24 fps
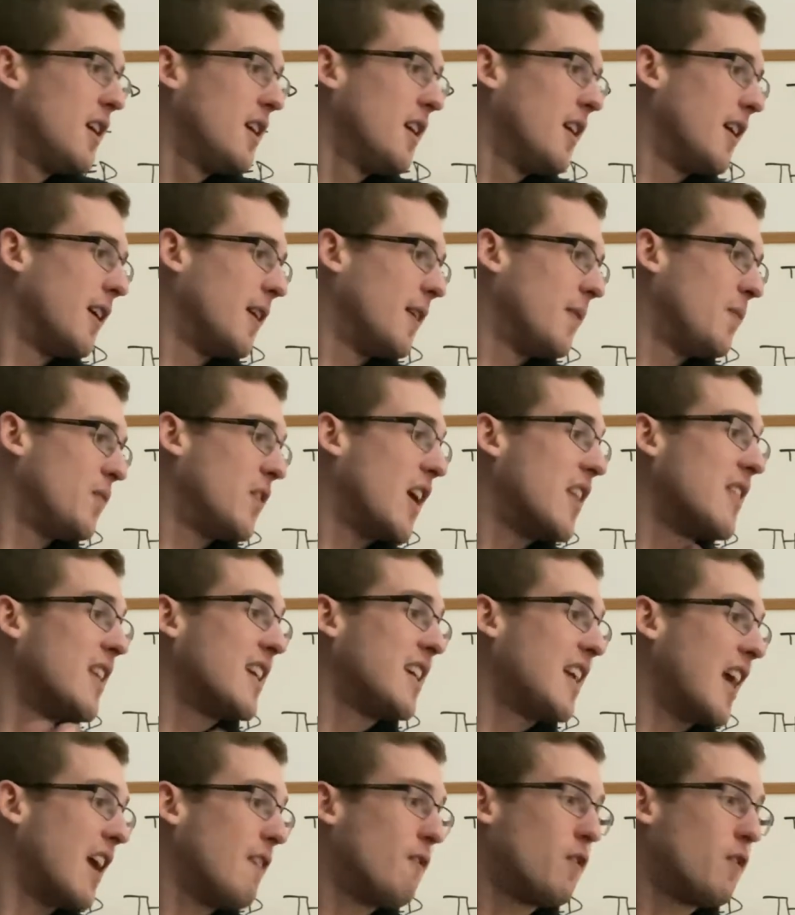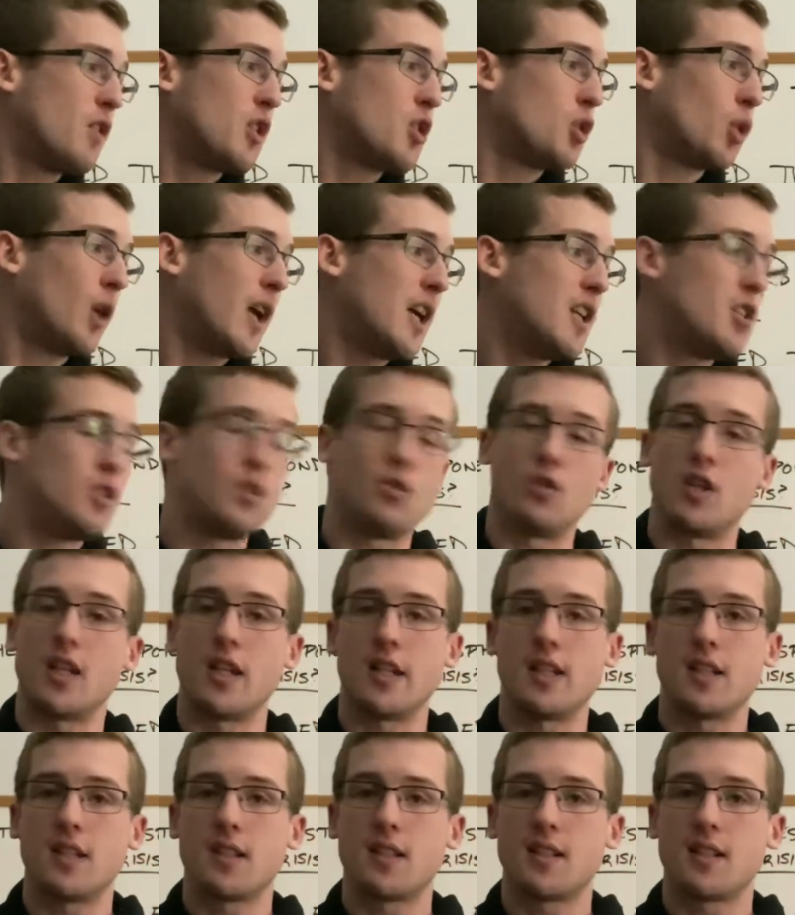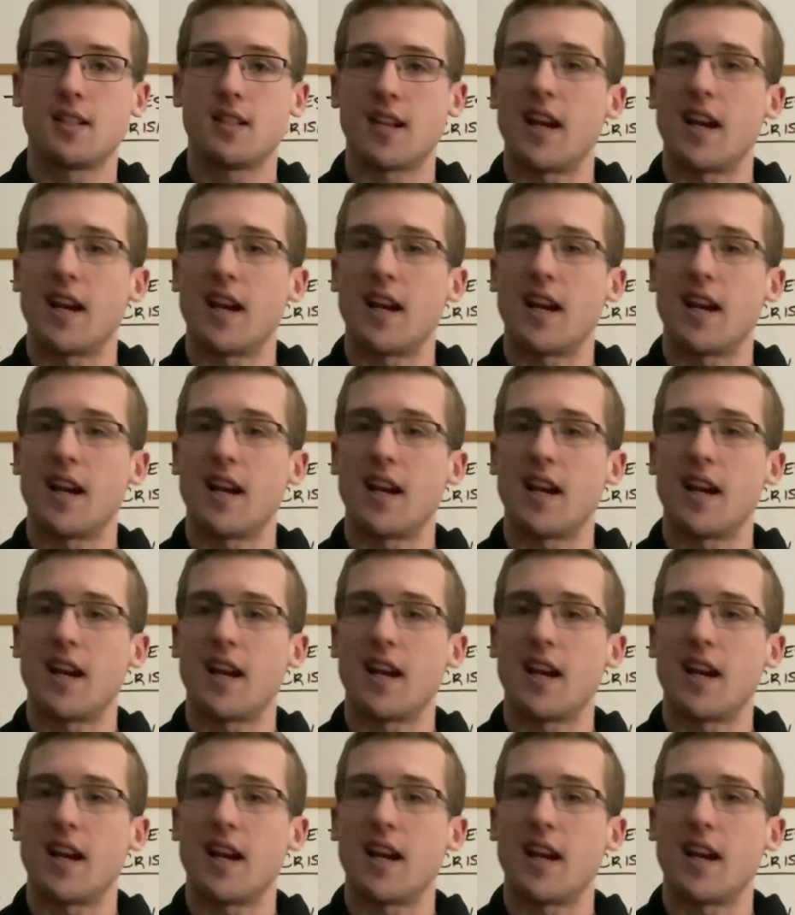Then they came for the trade unionists,